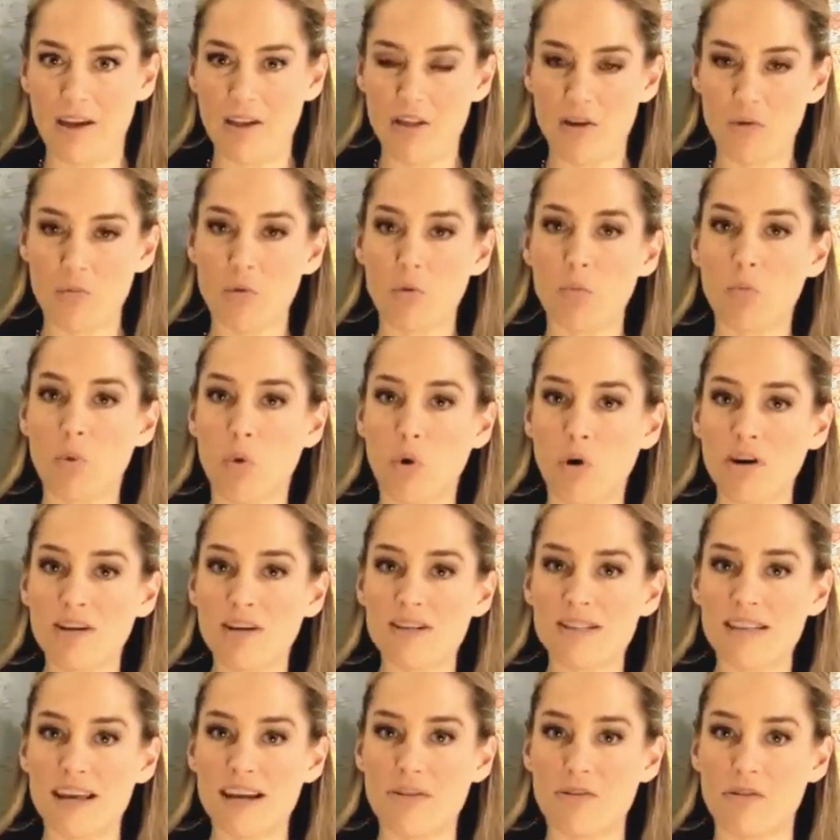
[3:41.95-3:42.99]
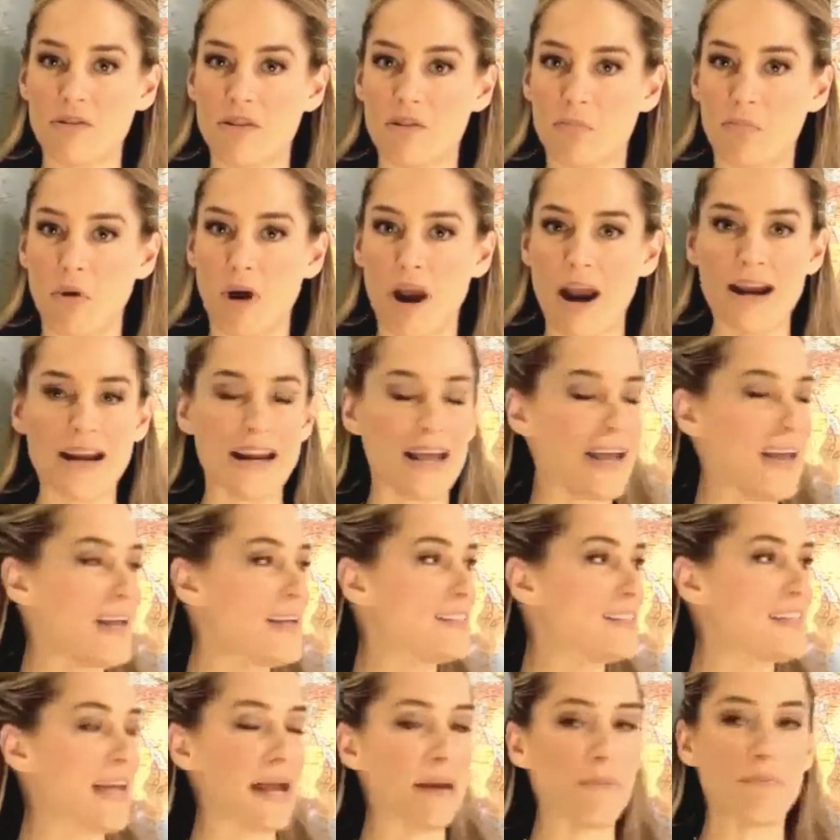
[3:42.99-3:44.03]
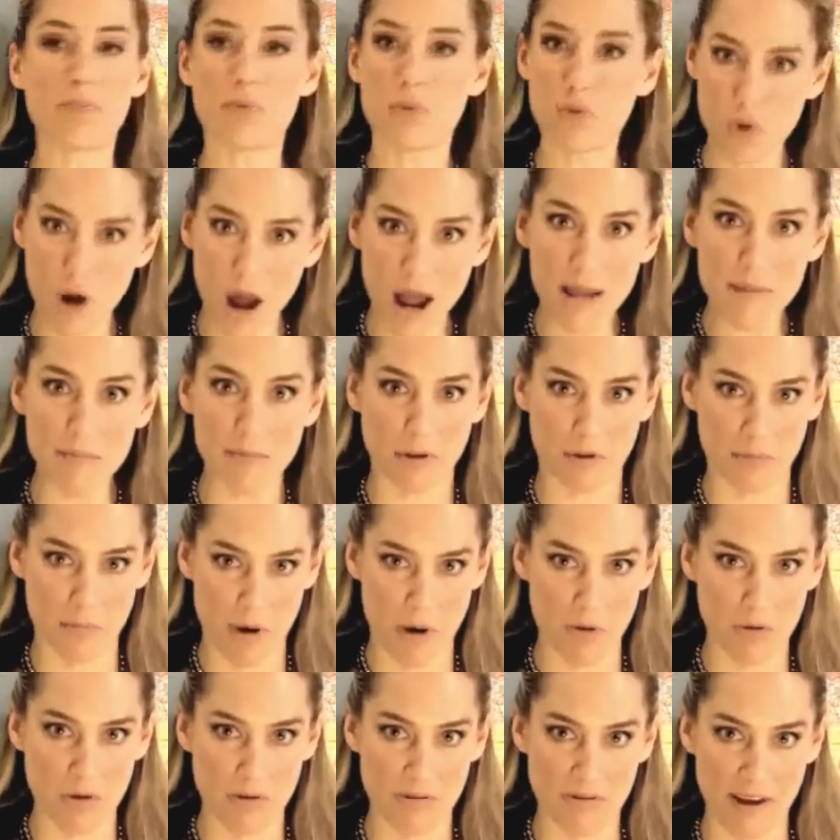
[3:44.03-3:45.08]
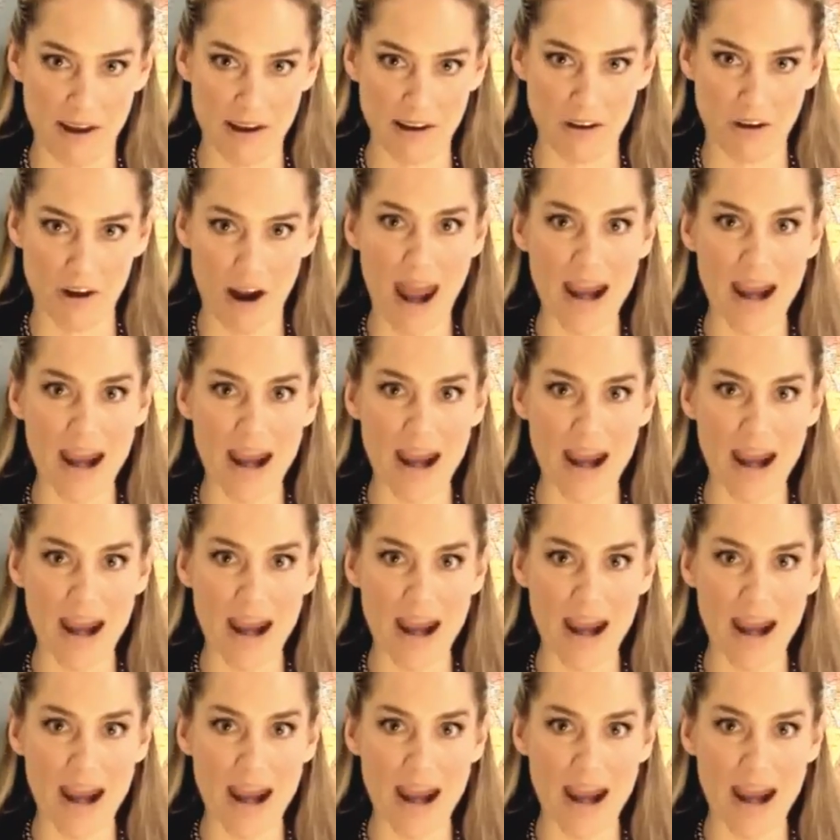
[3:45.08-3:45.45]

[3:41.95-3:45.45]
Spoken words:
The reward center of the brain is a primal motivator,